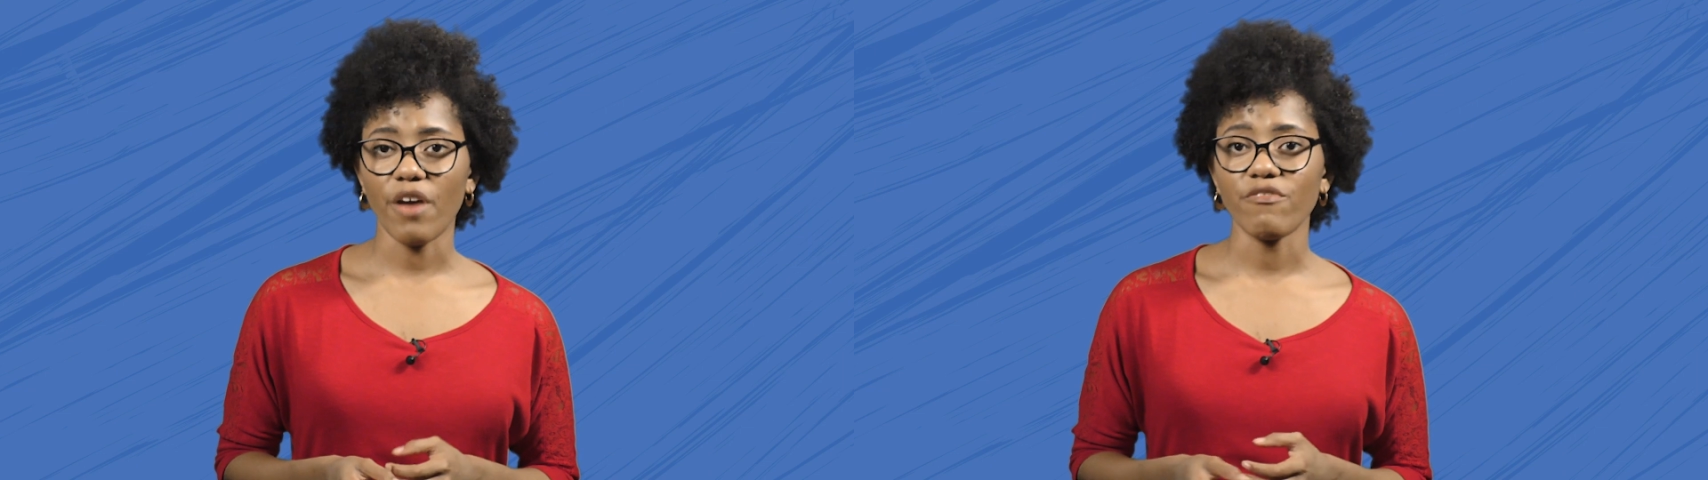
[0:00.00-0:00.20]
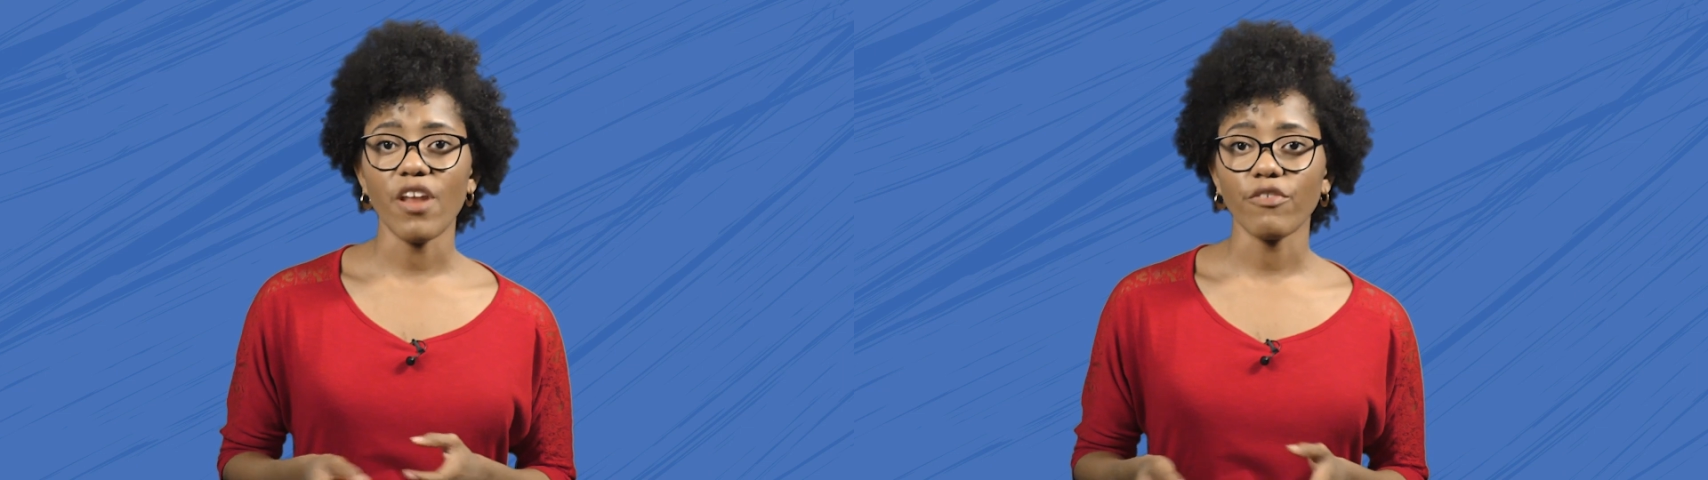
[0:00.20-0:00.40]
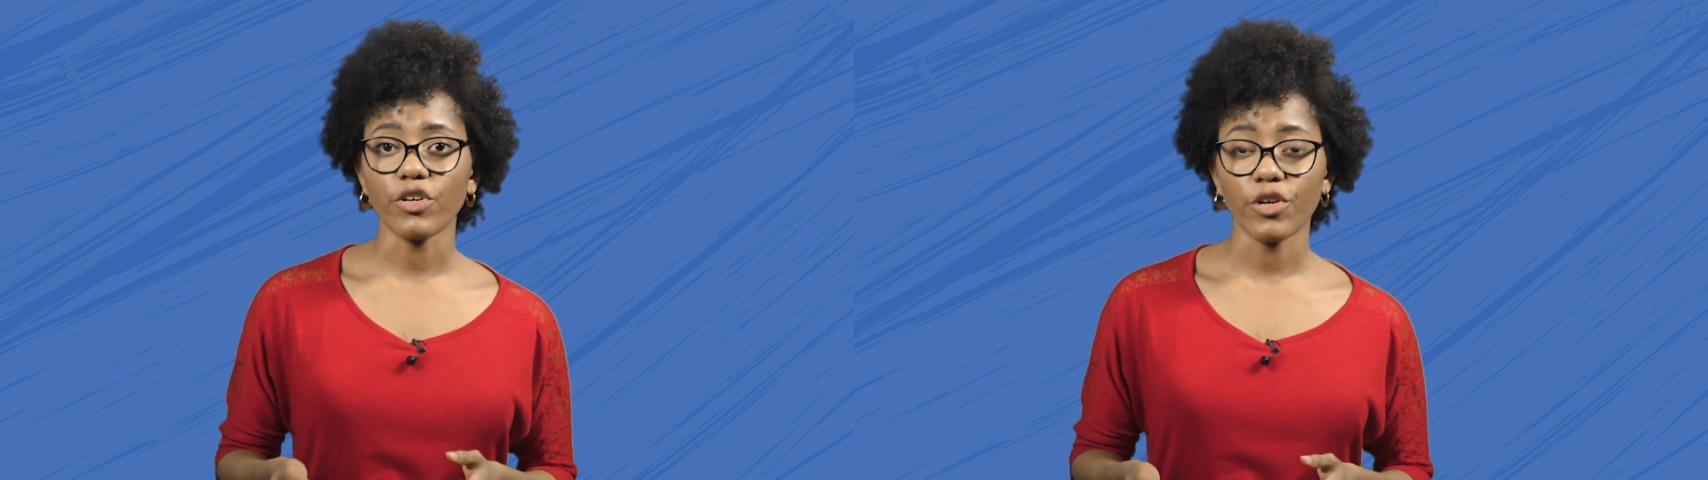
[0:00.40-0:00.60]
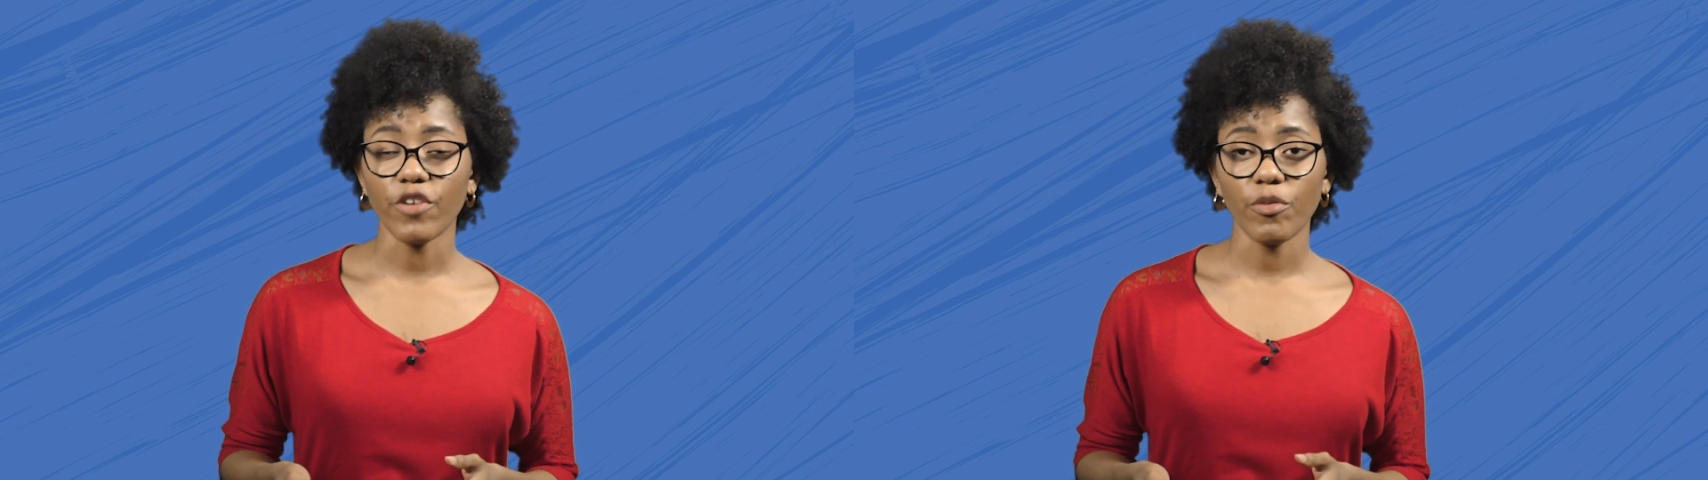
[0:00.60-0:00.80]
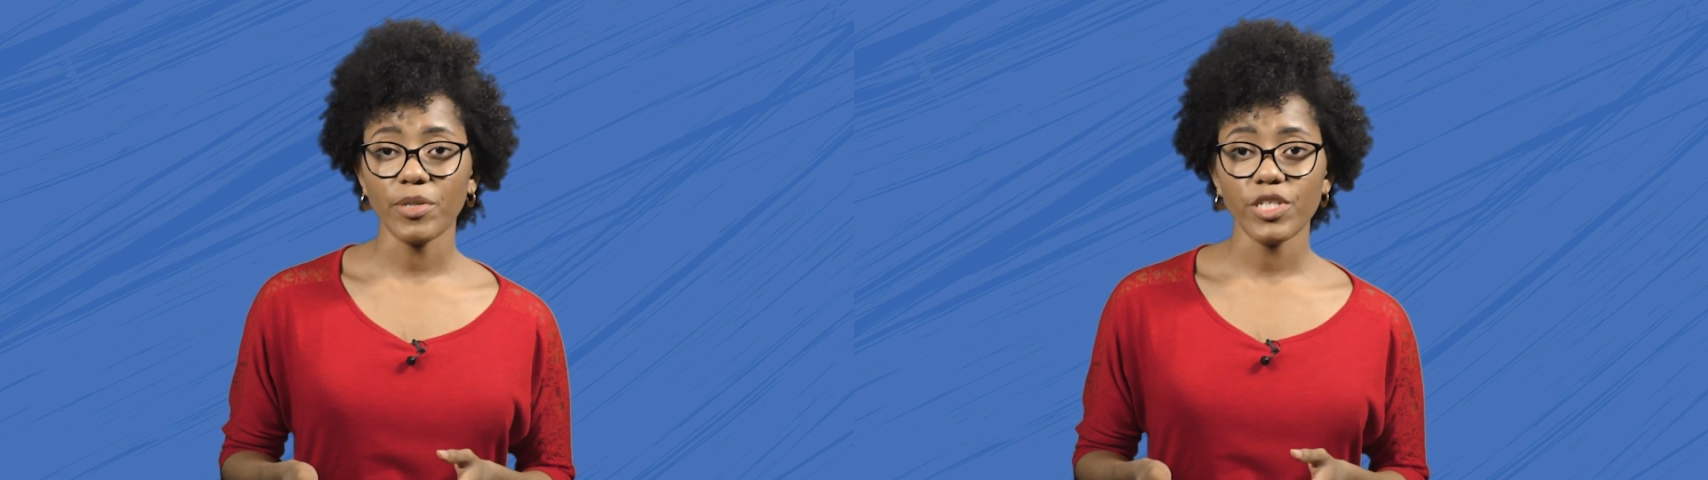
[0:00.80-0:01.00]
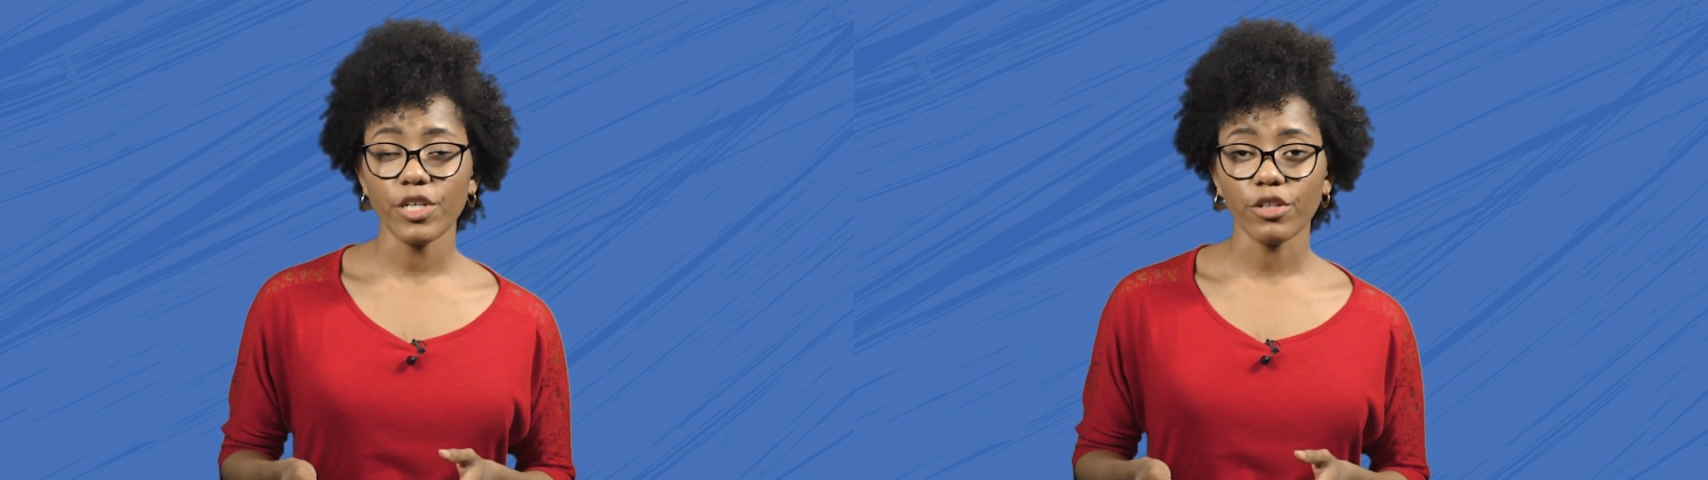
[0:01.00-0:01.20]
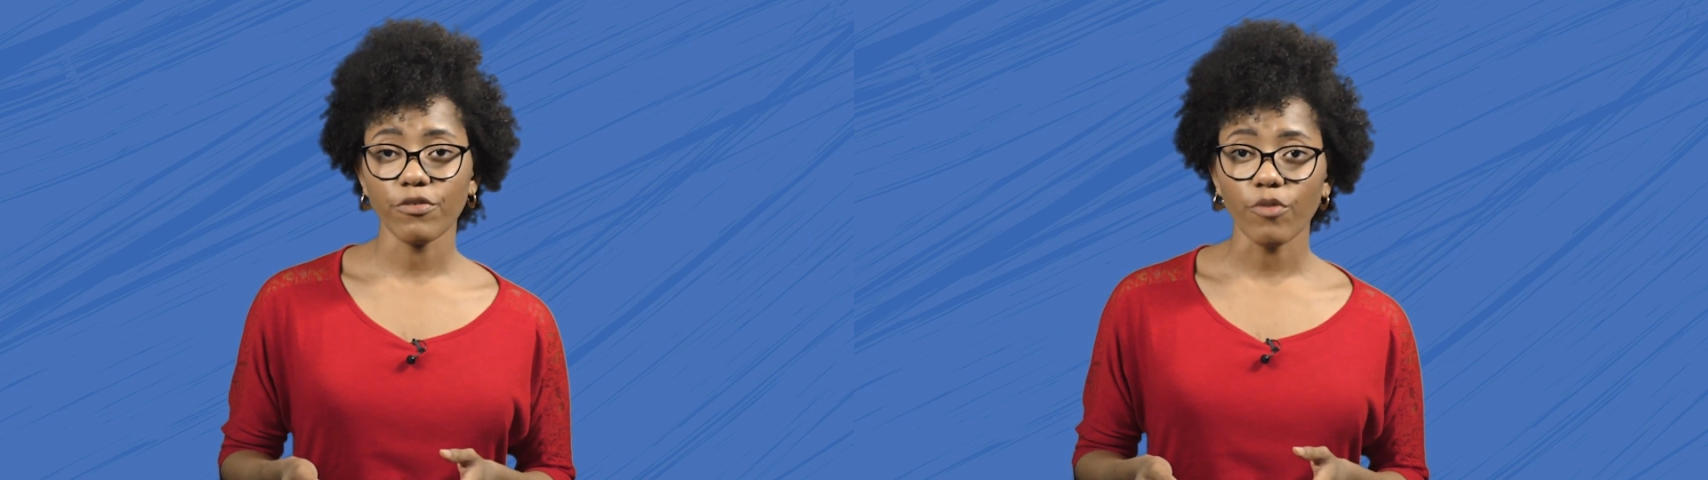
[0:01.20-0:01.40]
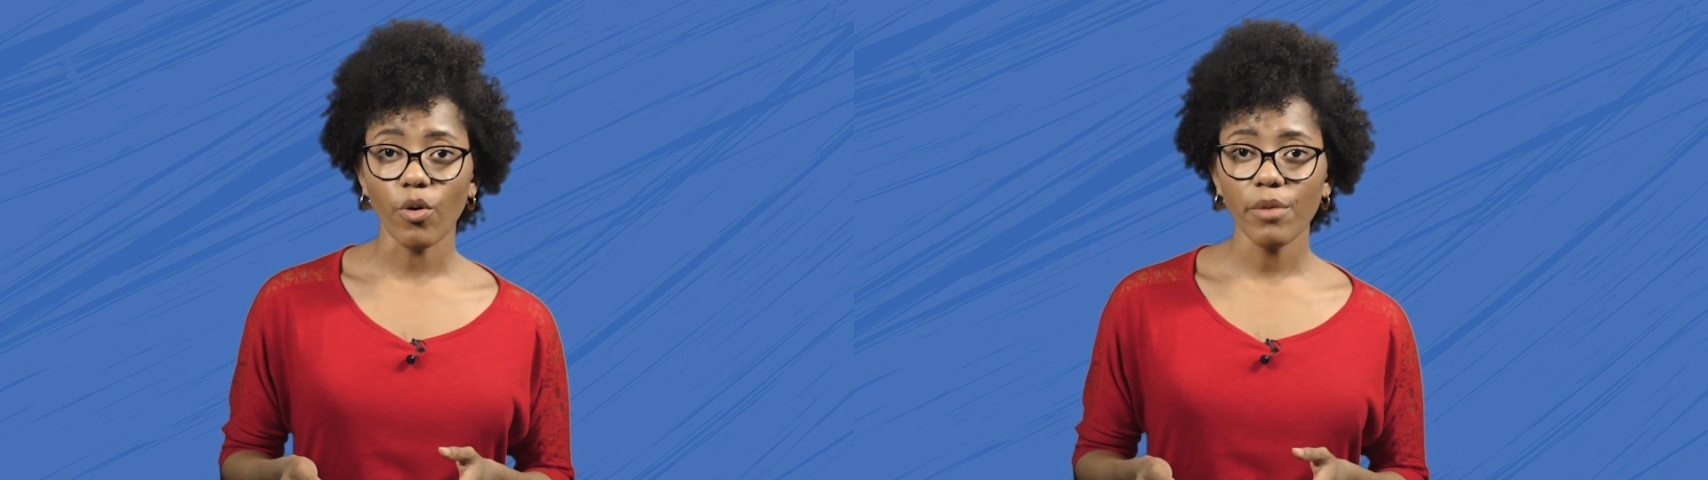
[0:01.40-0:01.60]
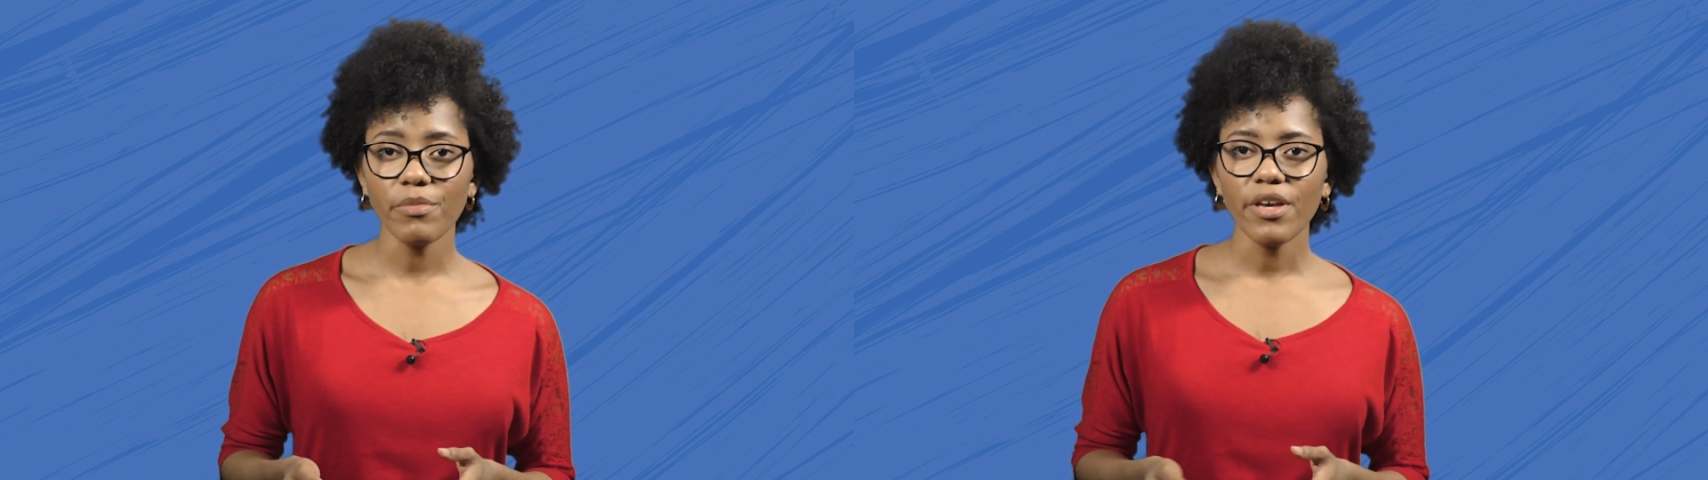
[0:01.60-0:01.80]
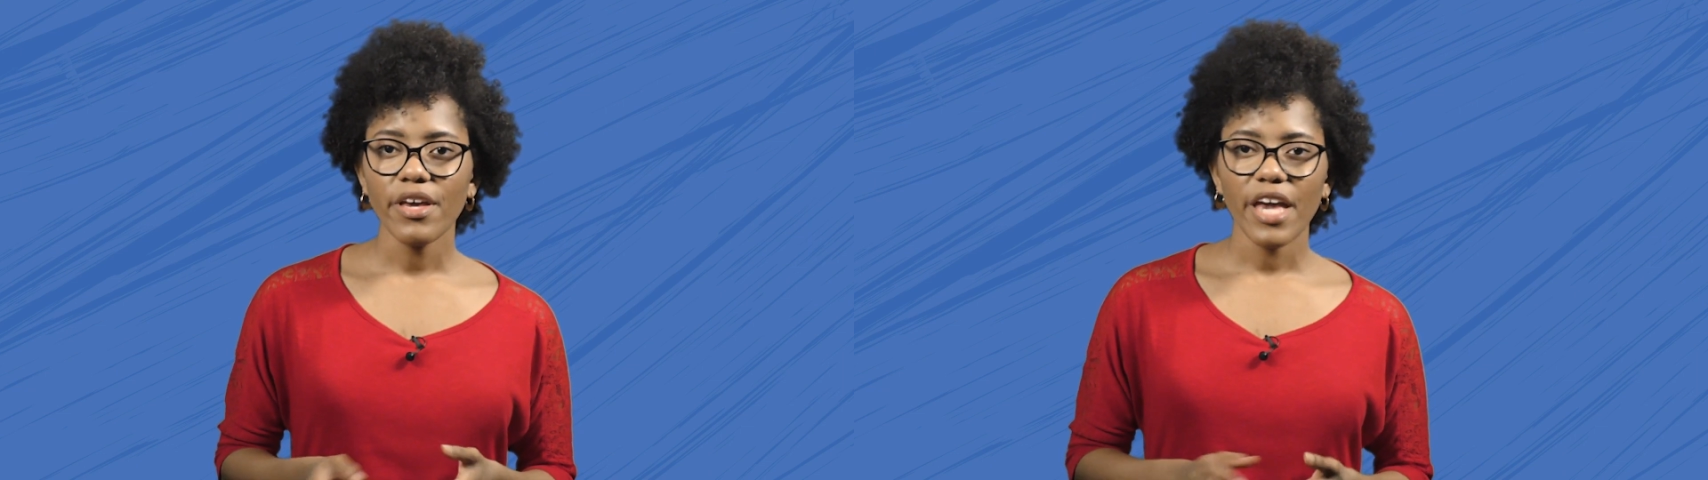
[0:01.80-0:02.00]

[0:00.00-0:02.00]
or have never heard of a particular form,